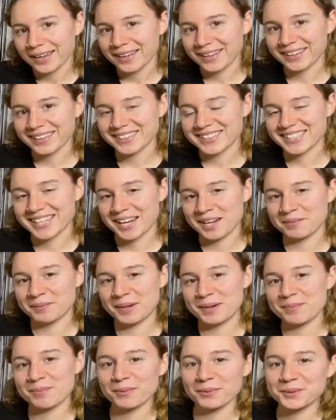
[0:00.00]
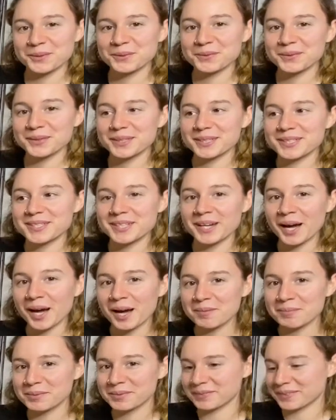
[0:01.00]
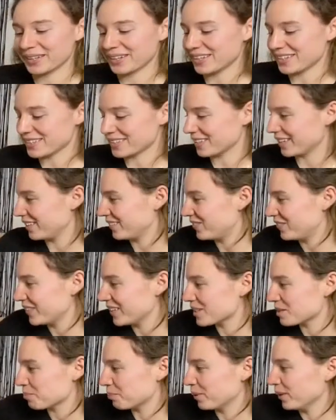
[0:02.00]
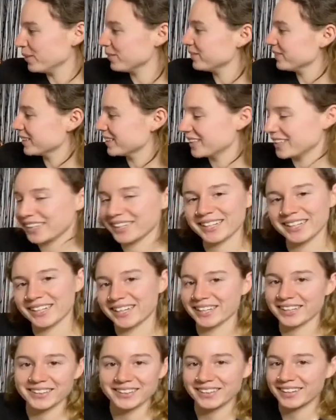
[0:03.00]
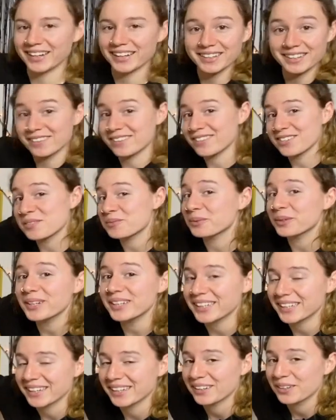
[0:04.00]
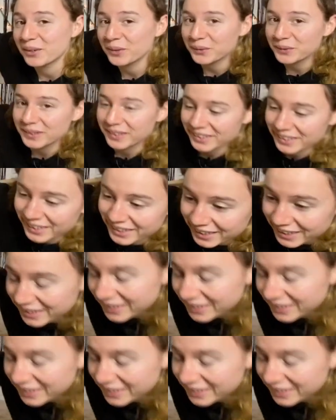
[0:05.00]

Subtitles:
sandpaper over the top of this, it fits perfectly in here and it's just working goldenly.